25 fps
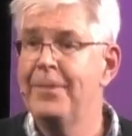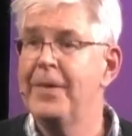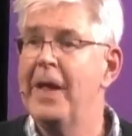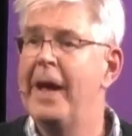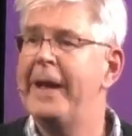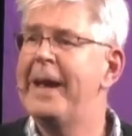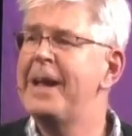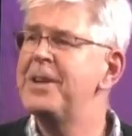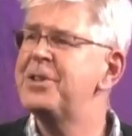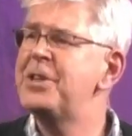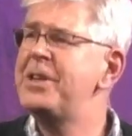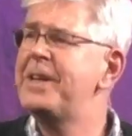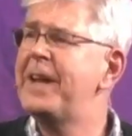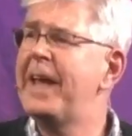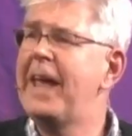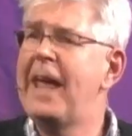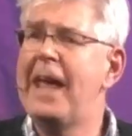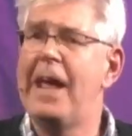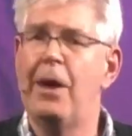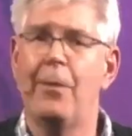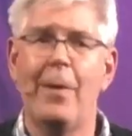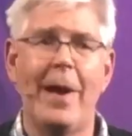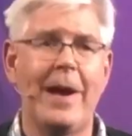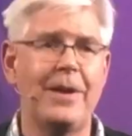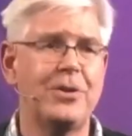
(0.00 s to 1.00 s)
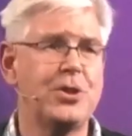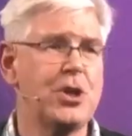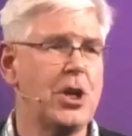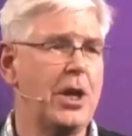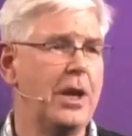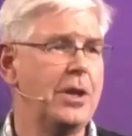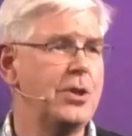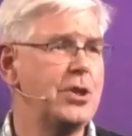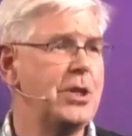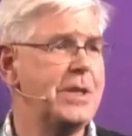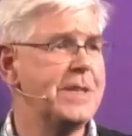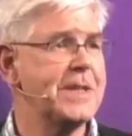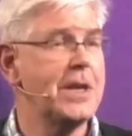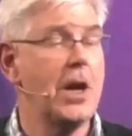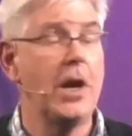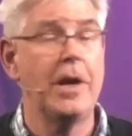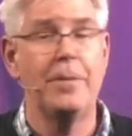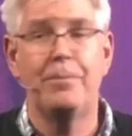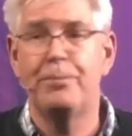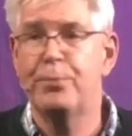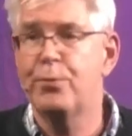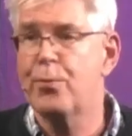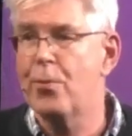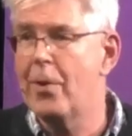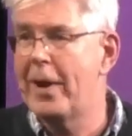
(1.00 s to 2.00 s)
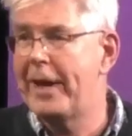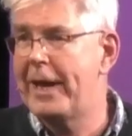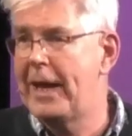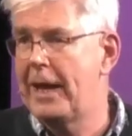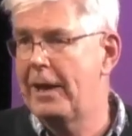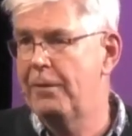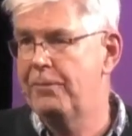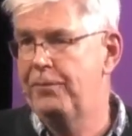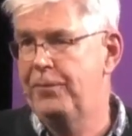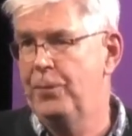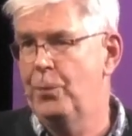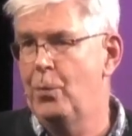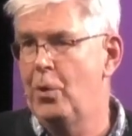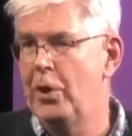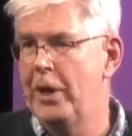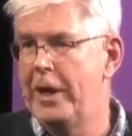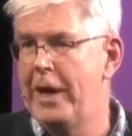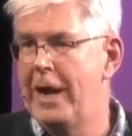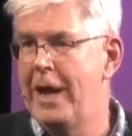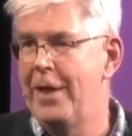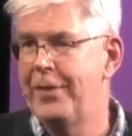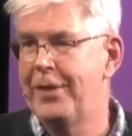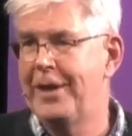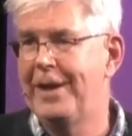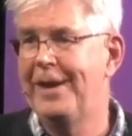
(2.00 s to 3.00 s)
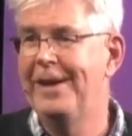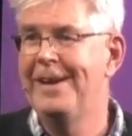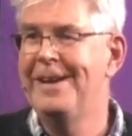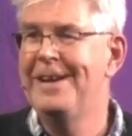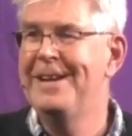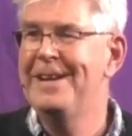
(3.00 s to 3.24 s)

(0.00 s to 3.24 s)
and actually to hear our churches kind of praying for one another.